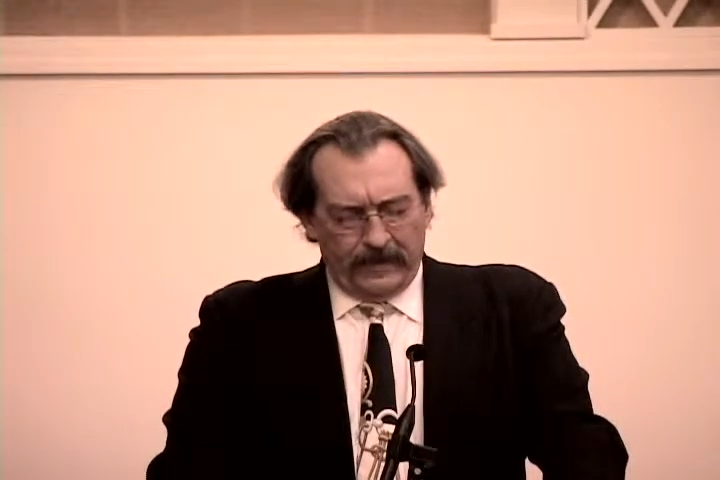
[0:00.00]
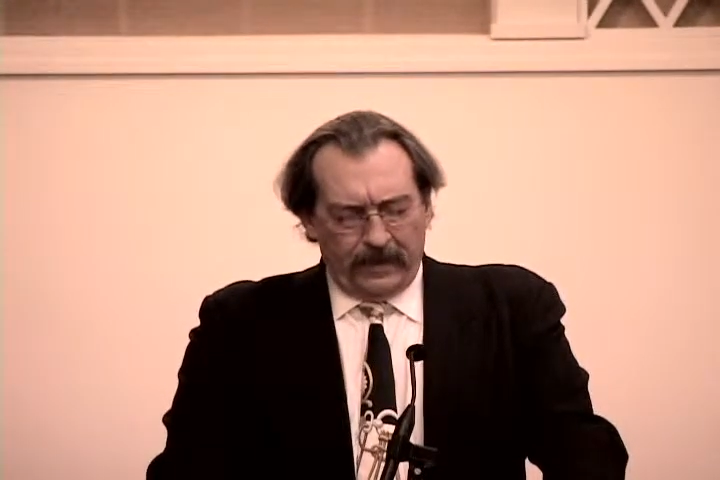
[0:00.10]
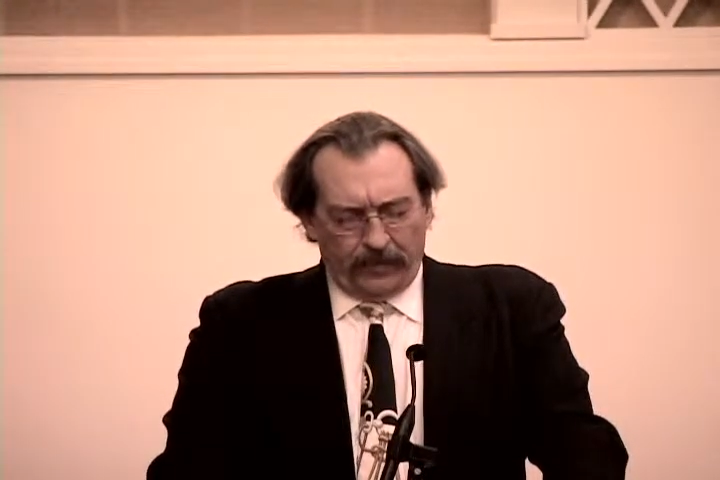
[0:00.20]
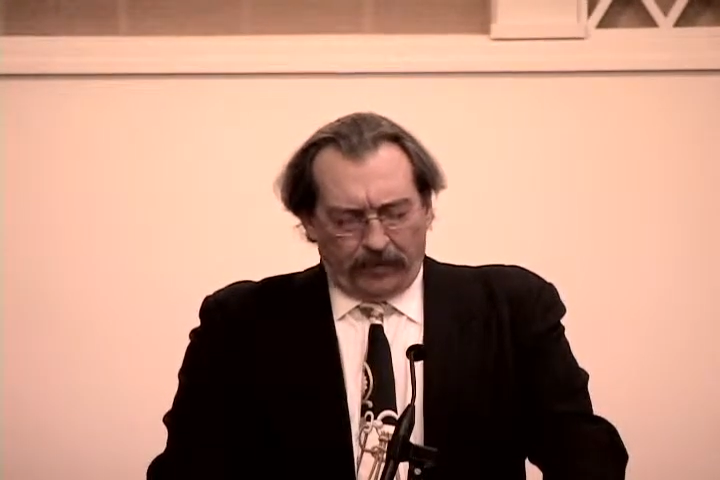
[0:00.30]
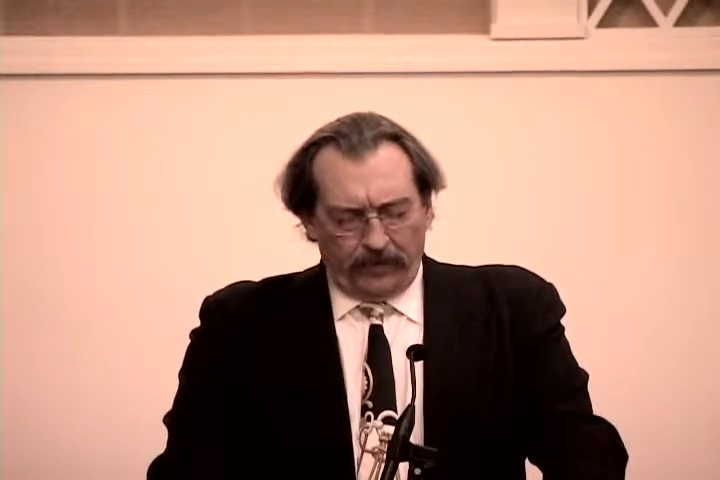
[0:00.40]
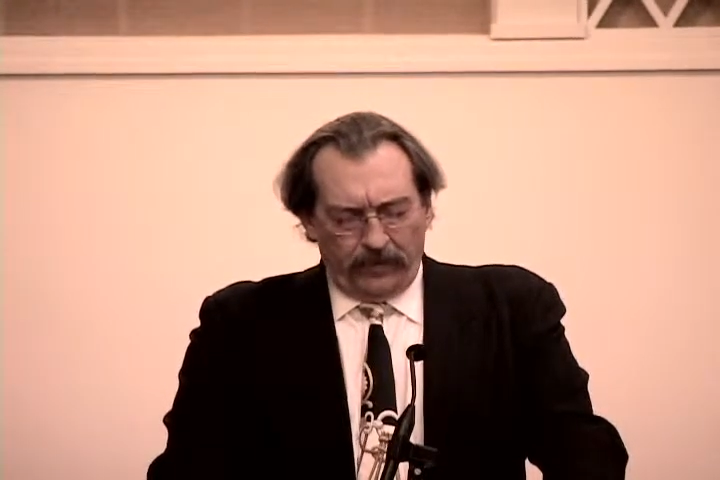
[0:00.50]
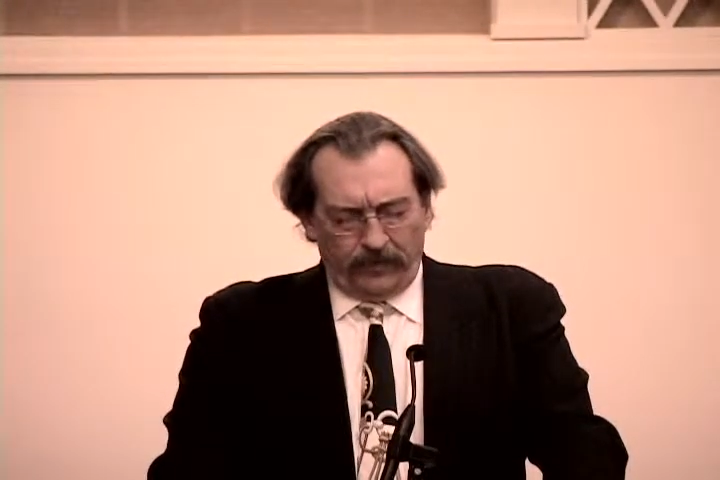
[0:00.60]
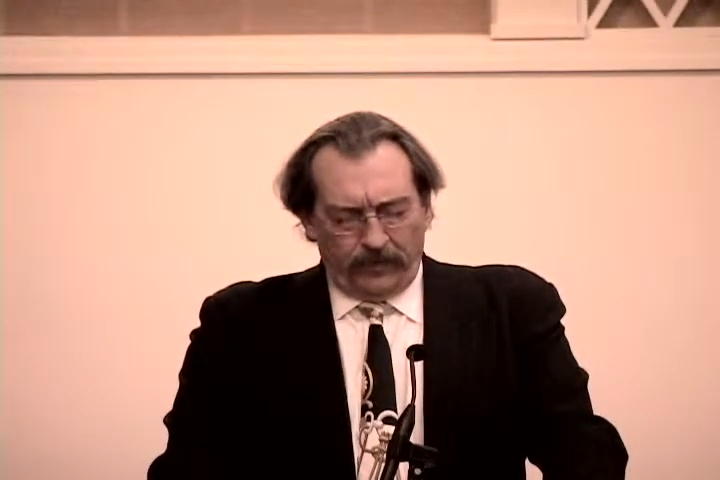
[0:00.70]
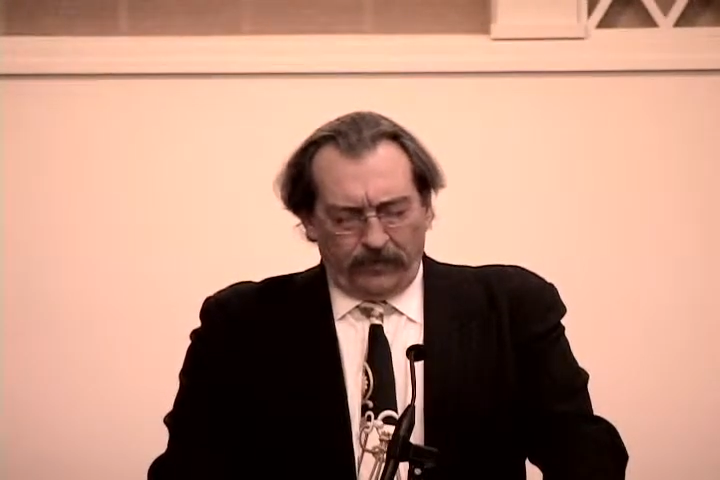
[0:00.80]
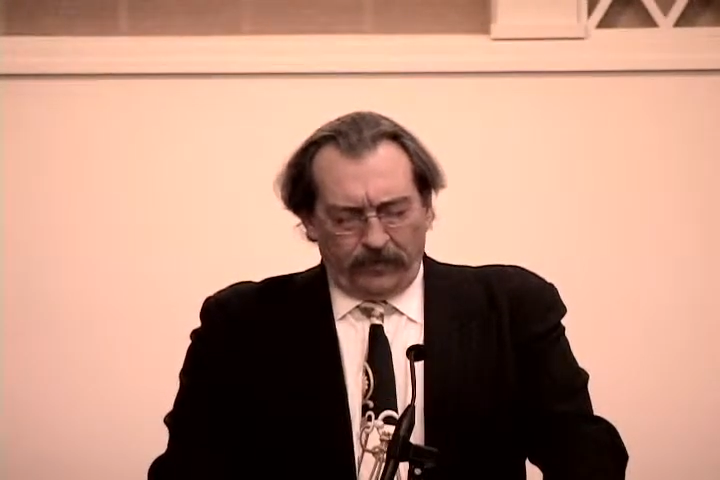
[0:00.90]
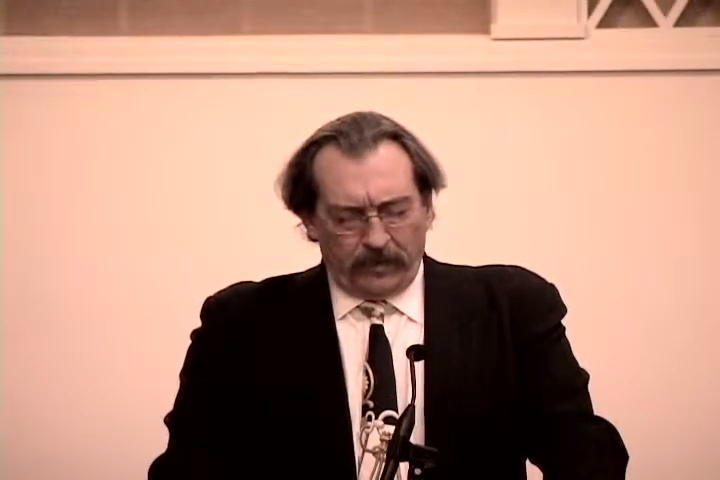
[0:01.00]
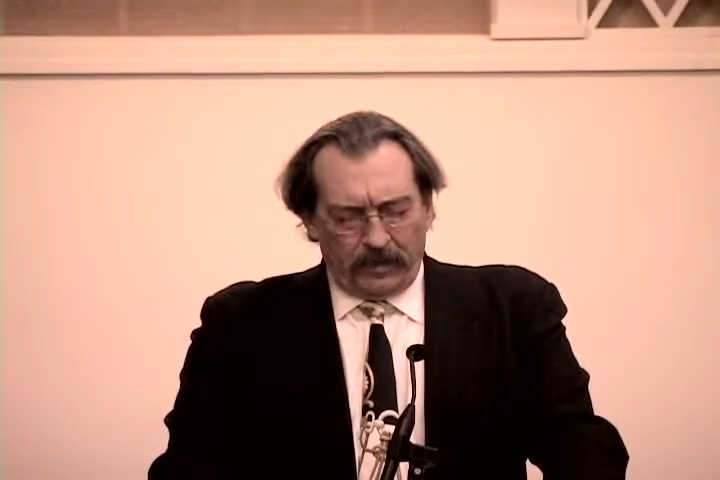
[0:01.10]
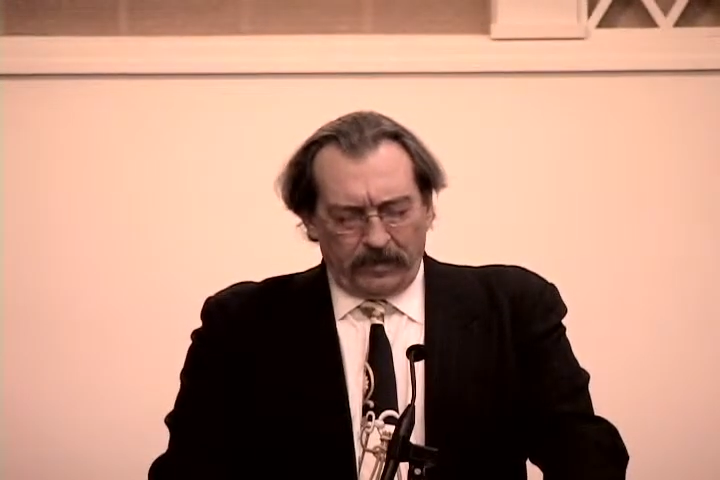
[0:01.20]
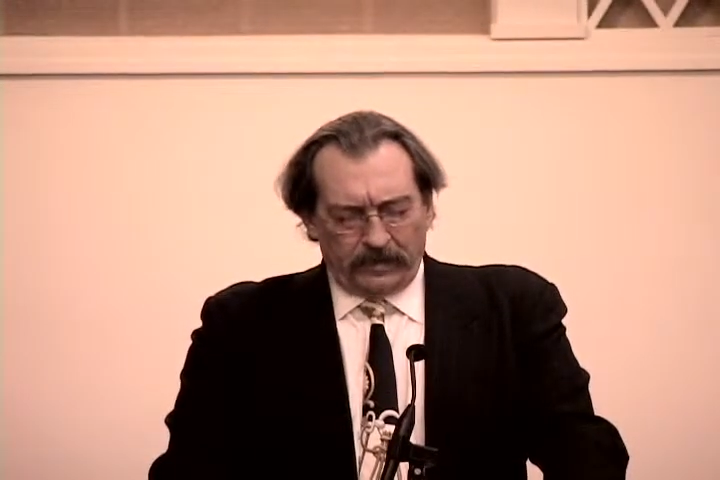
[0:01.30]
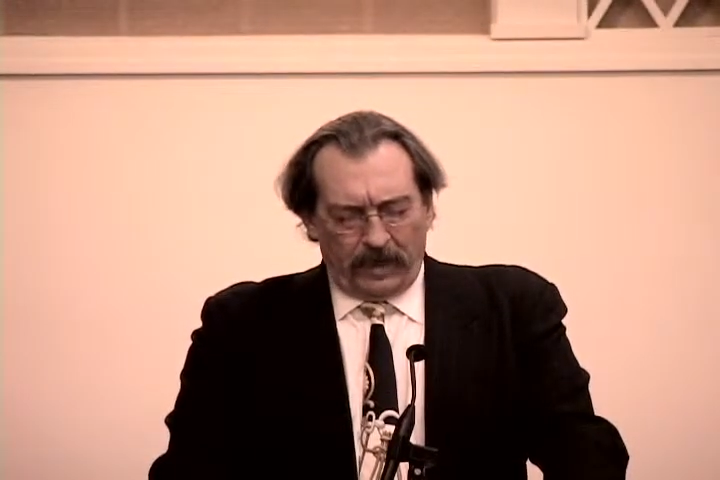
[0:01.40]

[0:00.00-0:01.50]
and improved from the